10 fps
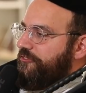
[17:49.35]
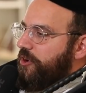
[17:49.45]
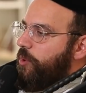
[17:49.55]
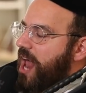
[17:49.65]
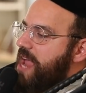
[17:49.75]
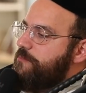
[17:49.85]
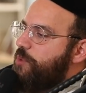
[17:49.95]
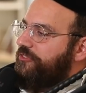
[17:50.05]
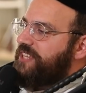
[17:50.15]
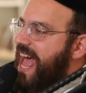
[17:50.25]
when I
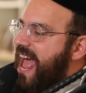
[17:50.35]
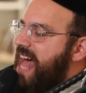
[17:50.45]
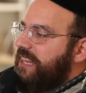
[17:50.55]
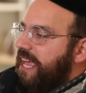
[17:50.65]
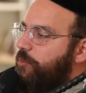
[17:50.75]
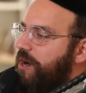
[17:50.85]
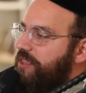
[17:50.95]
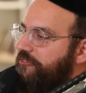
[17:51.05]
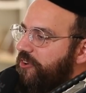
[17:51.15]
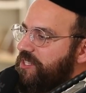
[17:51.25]
moved to LA, one of
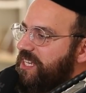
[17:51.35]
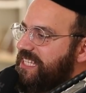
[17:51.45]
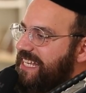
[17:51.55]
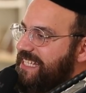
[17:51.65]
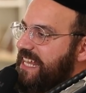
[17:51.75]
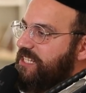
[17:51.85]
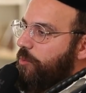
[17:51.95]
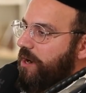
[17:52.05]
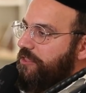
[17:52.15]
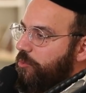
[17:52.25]
the first things I said to
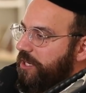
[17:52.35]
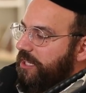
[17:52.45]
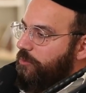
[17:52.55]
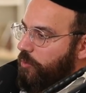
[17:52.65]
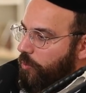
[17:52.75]
one of the really